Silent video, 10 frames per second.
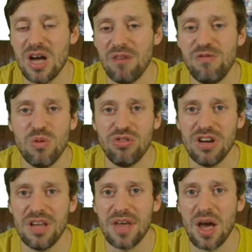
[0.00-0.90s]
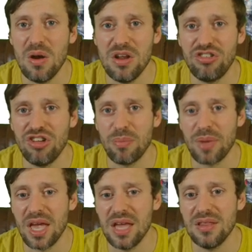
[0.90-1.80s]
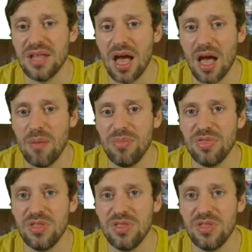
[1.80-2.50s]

Unfortunately, they only ship in um,